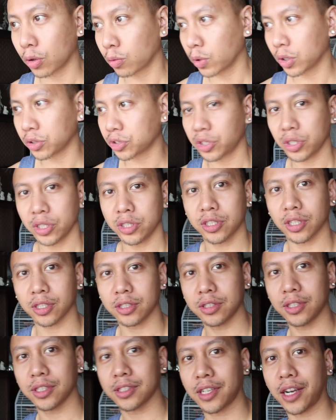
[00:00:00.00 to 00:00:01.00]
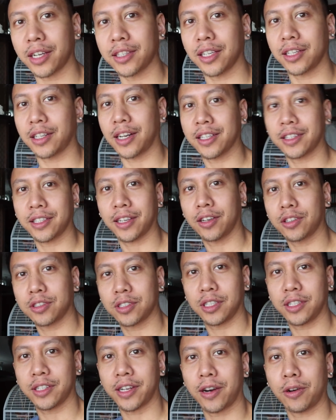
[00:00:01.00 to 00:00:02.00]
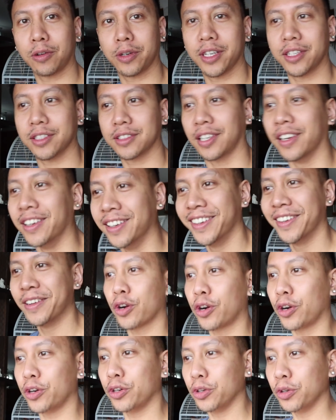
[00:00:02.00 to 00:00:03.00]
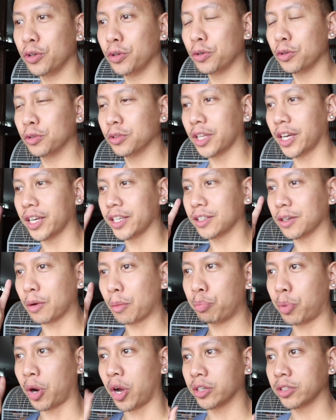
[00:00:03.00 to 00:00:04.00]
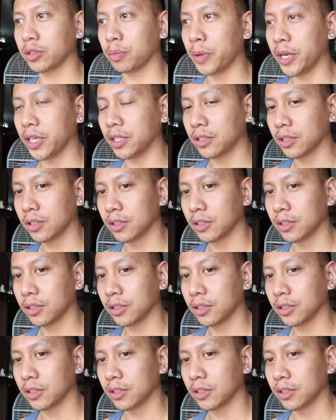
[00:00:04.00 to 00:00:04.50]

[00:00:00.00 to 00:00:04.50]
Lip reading: Or will she just decide that Attn Ellsie now is her new like bondmate